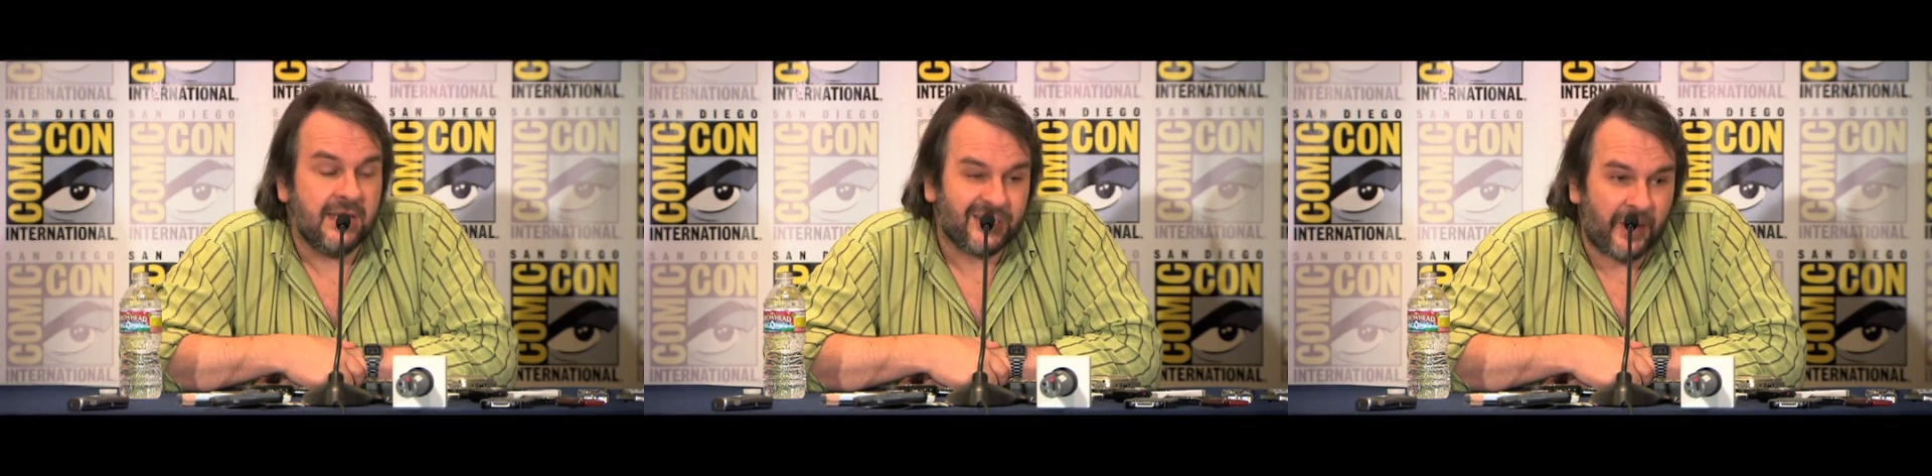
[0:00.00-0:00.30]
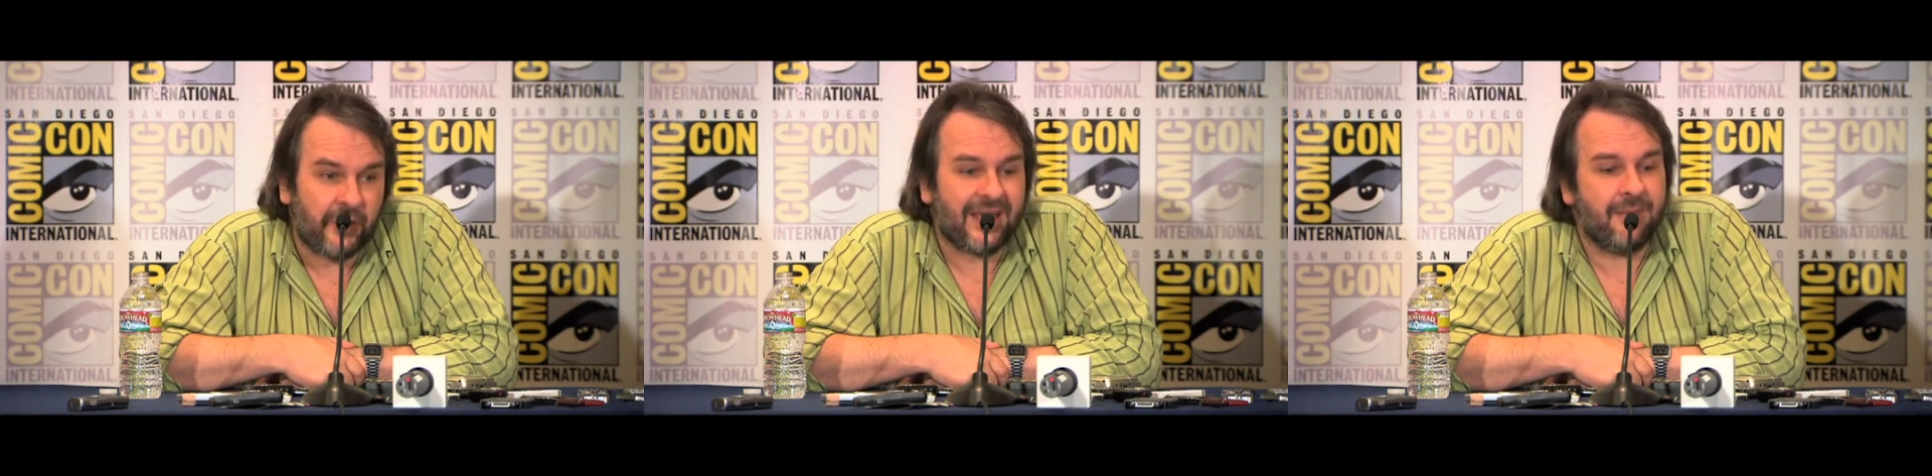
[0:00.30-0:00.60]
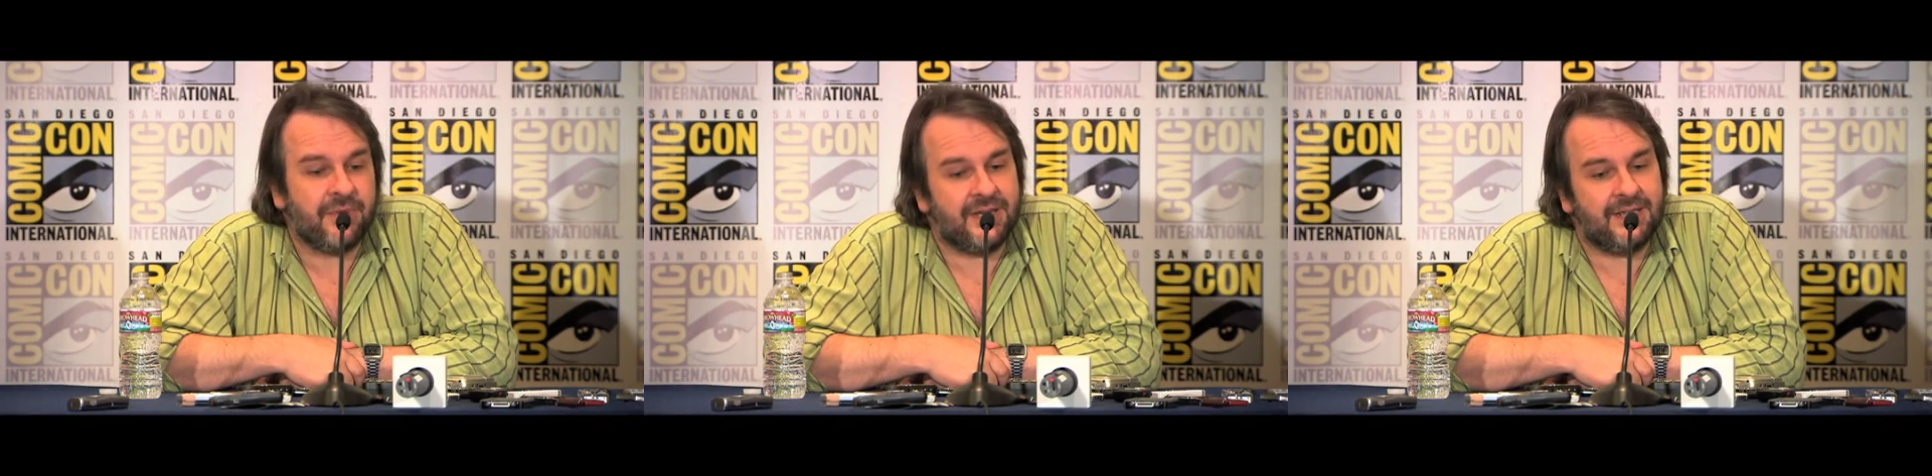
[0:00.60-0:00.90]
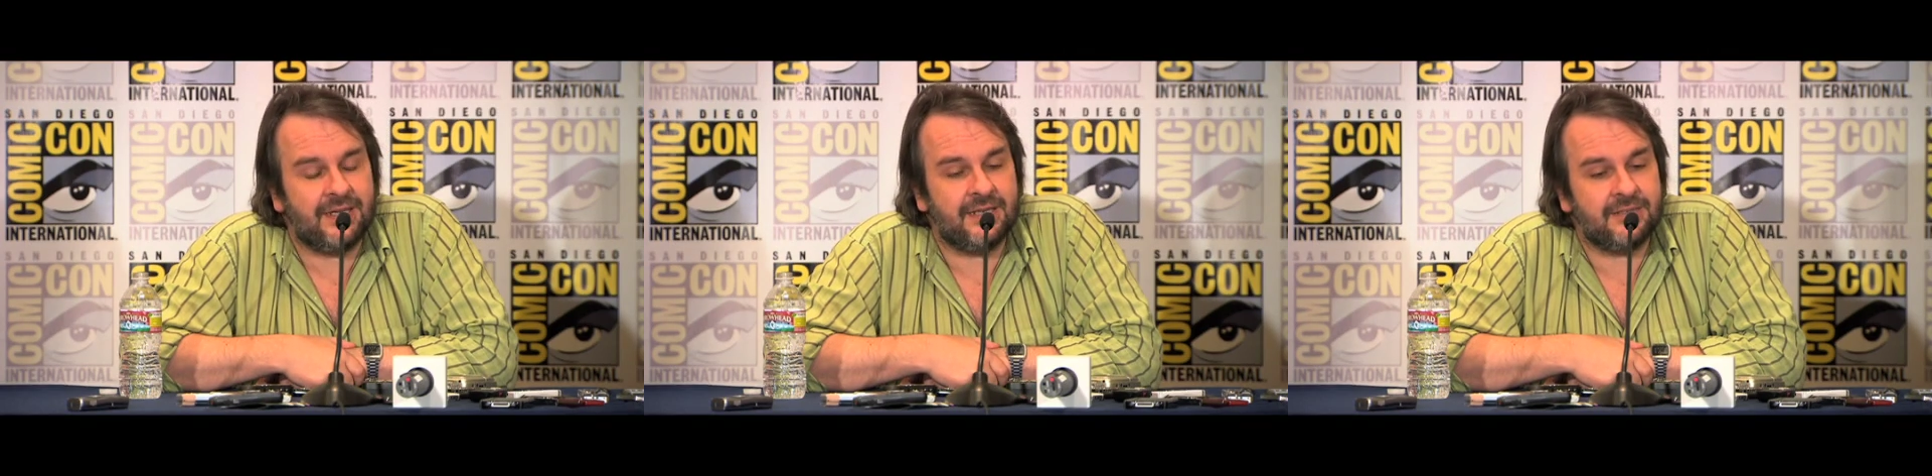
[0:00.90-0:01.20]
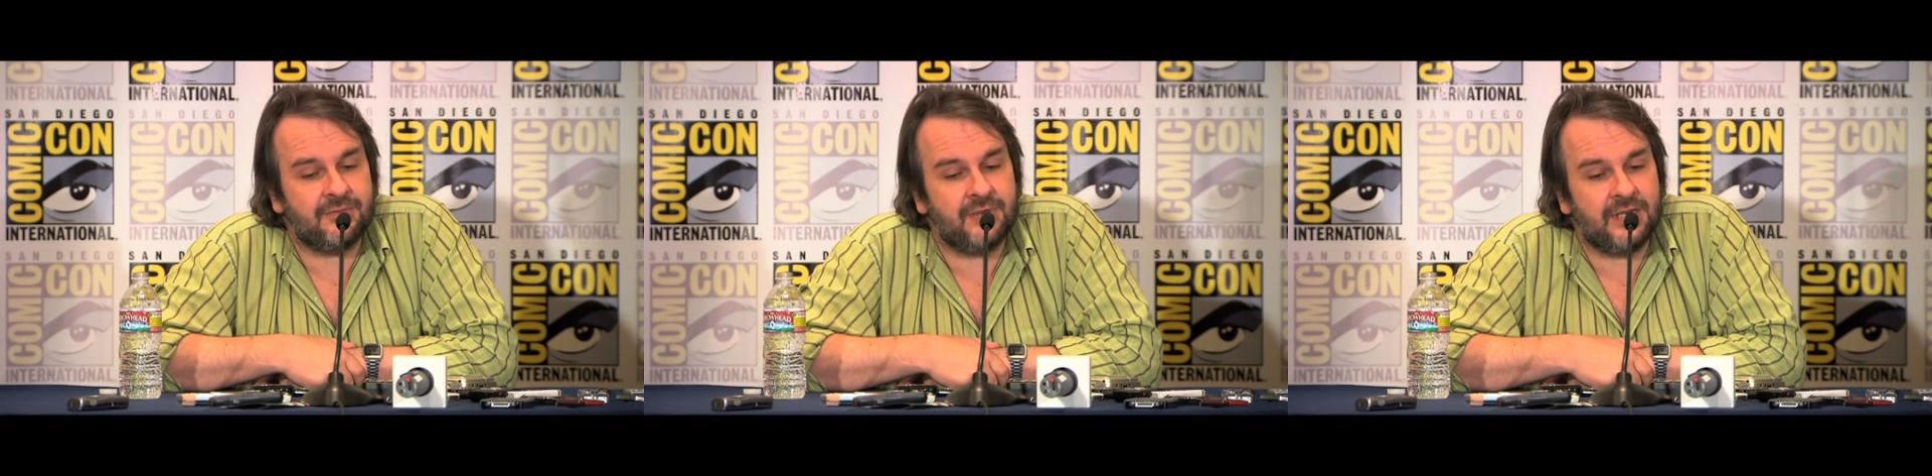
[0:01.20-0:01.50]
So our company
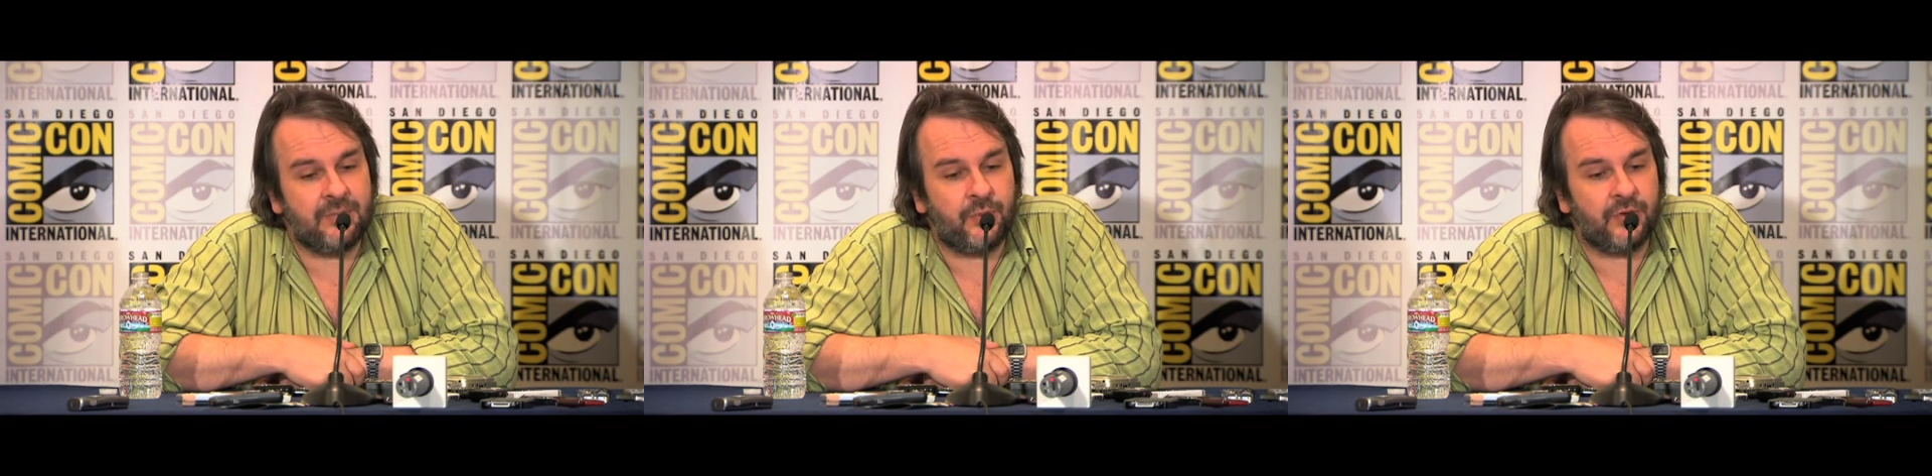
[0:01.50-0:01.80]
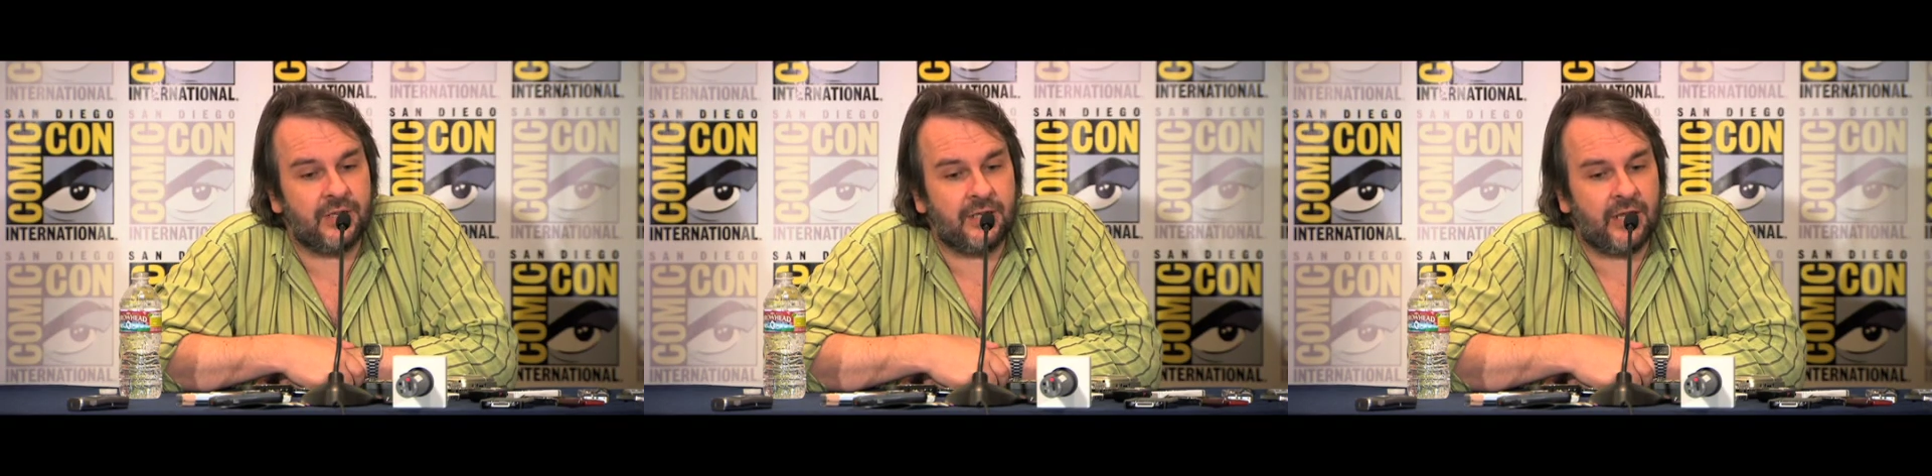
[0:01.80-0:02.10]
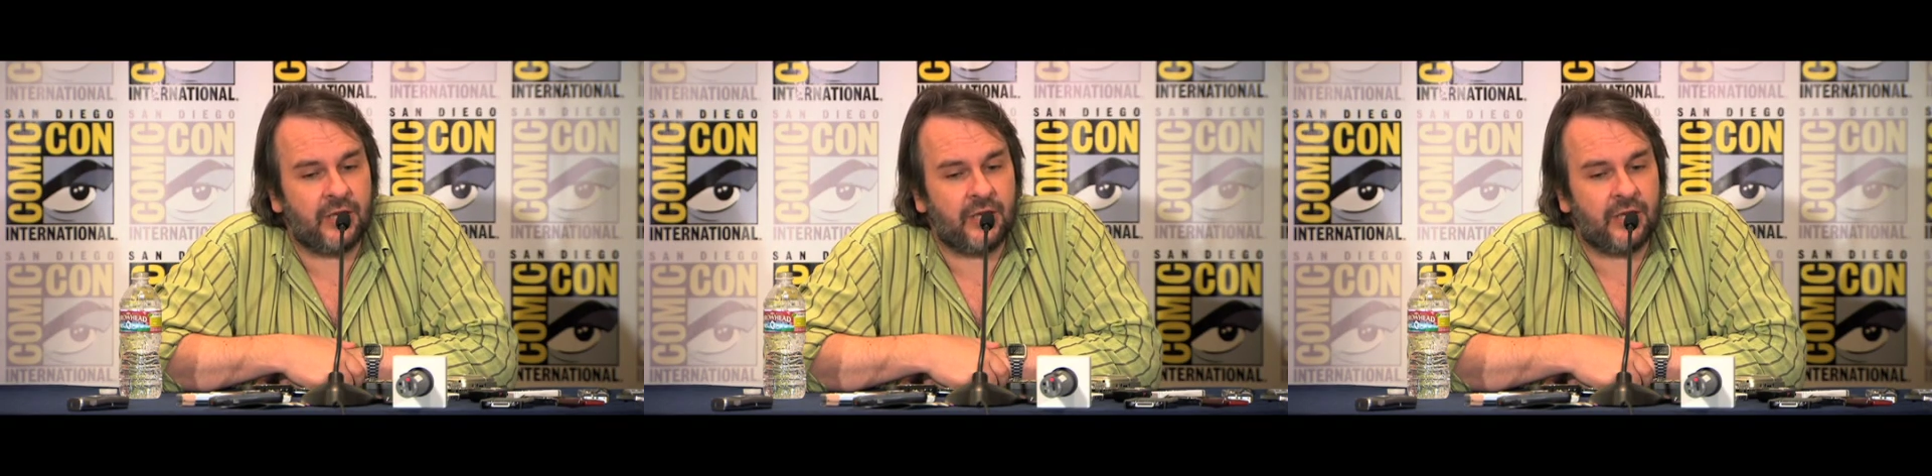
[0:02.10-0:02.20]
has really put a